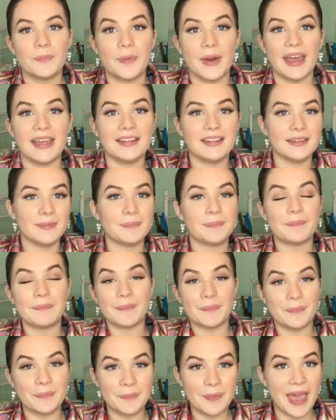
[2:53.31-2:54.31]
But
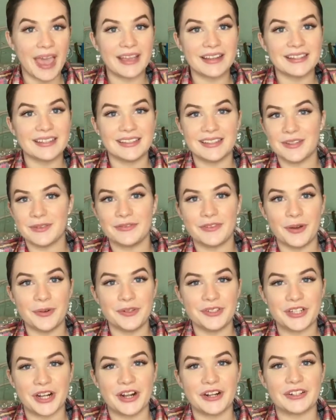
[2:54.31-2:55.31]
back to the
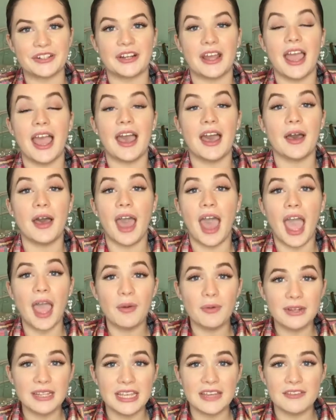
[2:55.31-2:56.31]
phone charger.
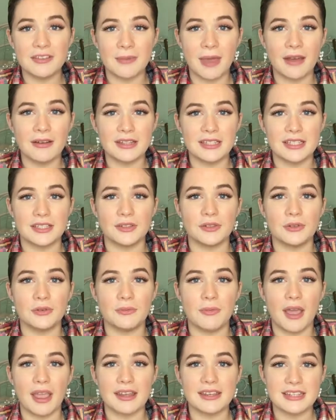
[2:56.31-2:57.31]
I would give them out to
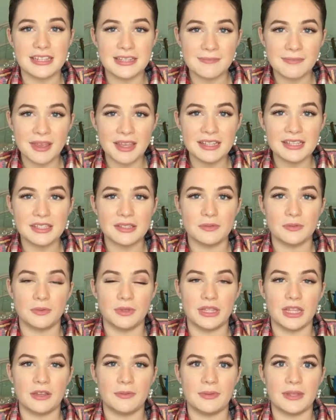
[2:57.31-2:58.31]
my teammates
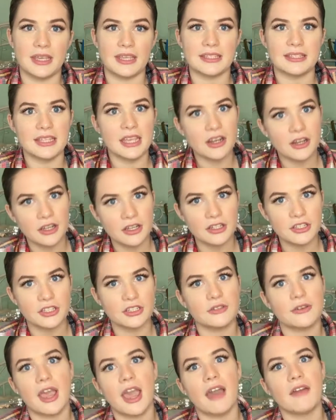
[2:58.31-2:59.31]
when they'd be like, Sierra, do
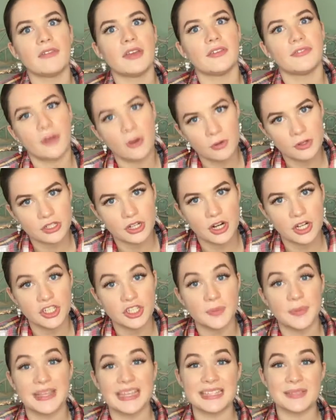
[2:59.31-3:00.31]
you have a phone
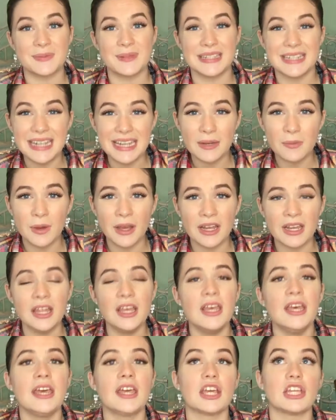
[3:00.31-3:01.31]
charger? Because we need one
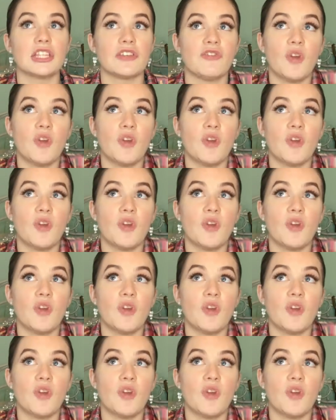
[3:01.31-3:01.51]
because